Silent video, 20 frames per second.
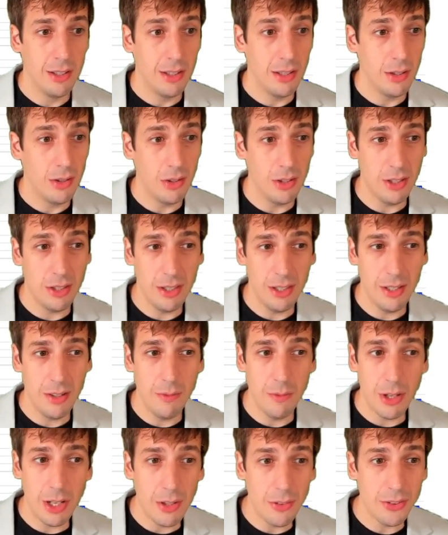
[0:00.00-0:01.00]
It
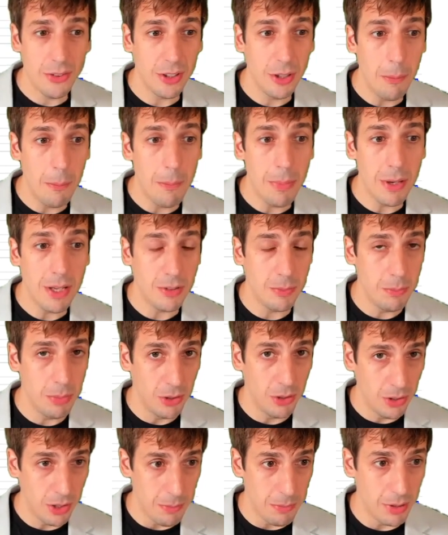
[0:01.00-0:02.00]
involves some base
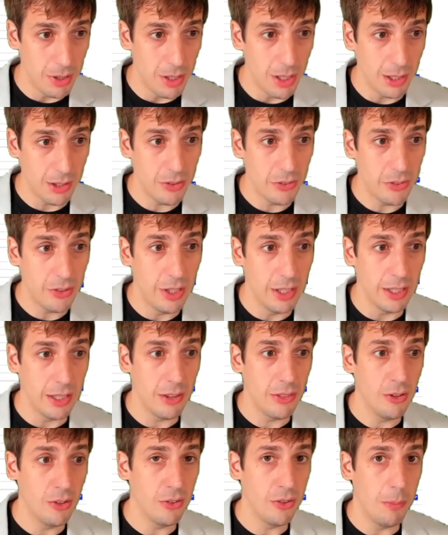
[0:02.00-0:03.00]
building blocks,
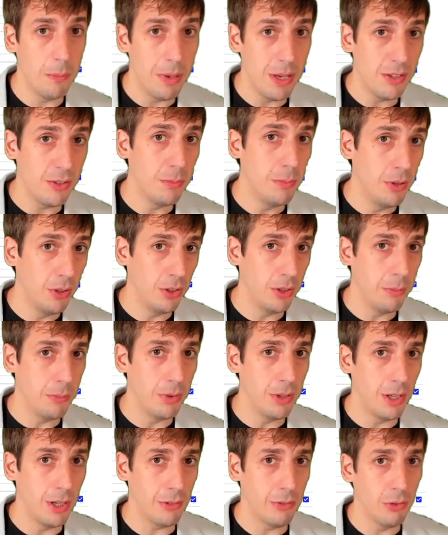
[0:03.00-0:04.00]
like there's a base building
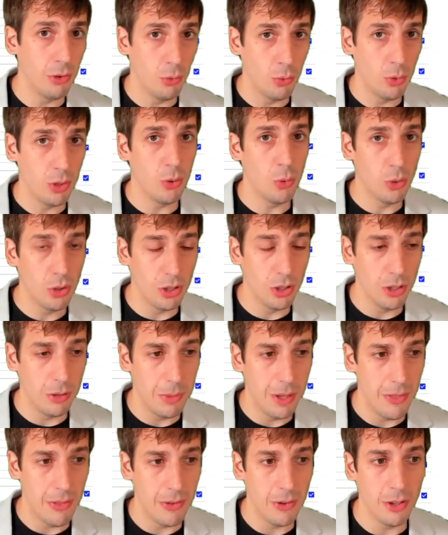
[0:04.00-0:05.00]
block for reordering
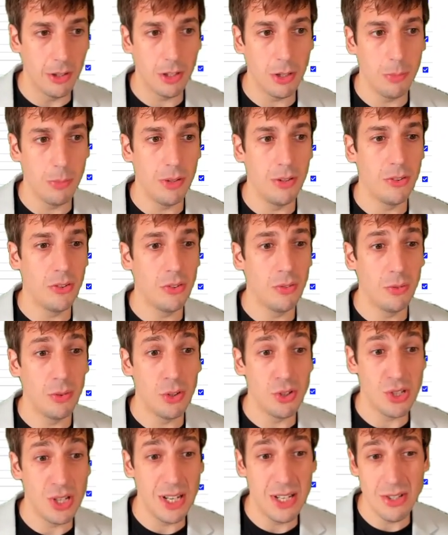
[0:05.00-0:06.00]
method arguments, for
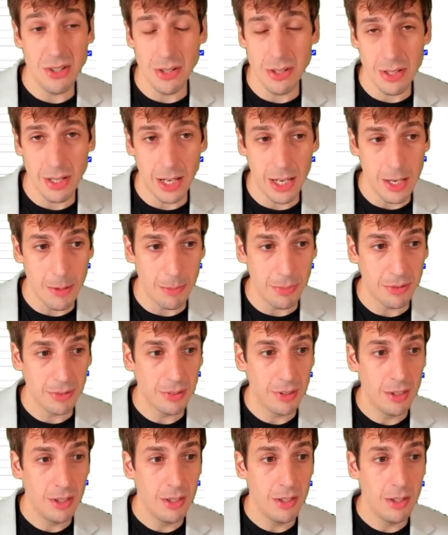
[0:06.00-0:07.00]
changing types.
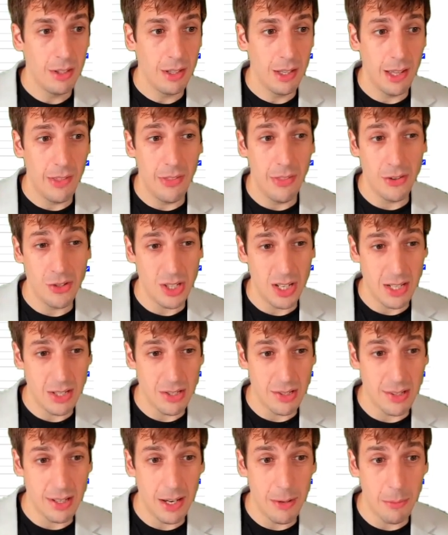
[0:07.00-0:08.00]
And the
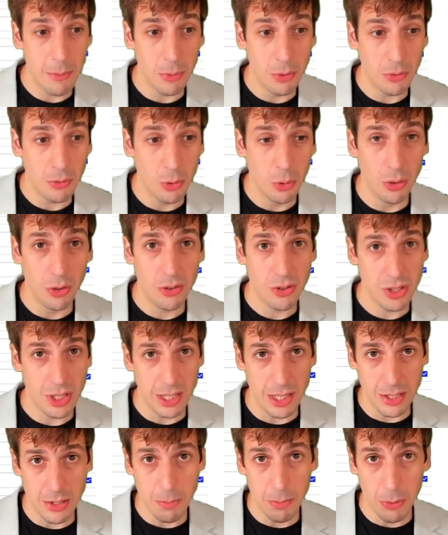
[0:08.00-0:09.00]
change type would, of course,
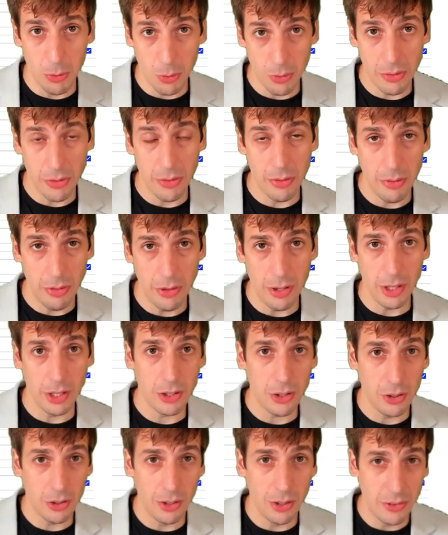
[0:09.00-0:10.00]
change both the
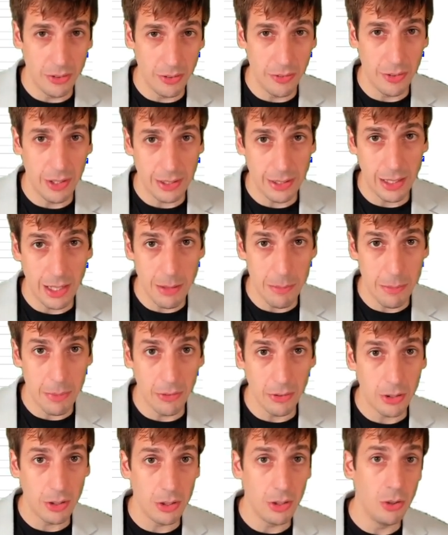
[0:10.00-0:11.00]
occurrence of that type in
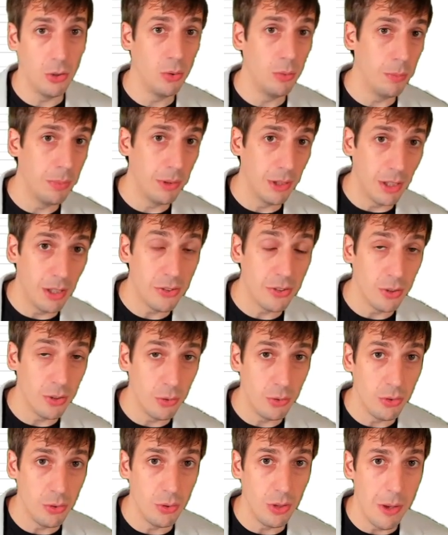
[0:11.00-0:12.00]
the code, but
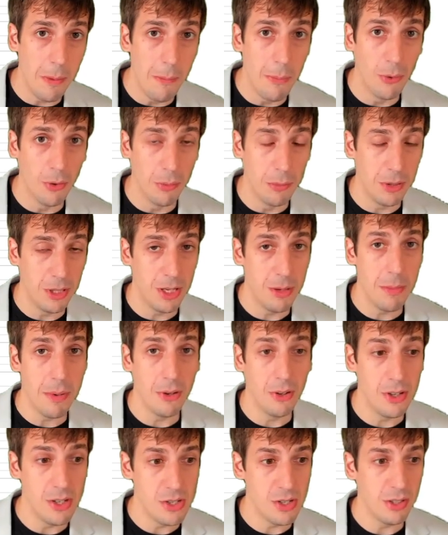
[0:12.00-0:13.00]
also do import
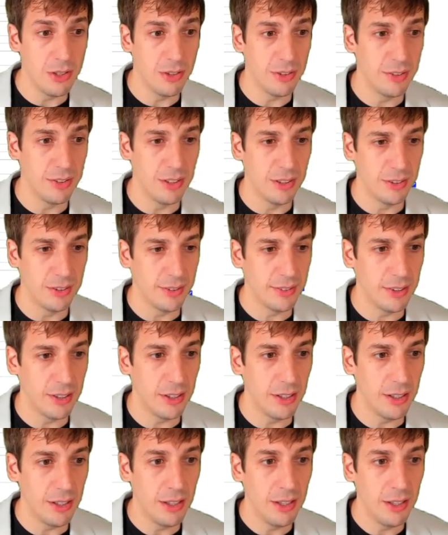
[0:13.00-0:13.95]
manipulation as necessary.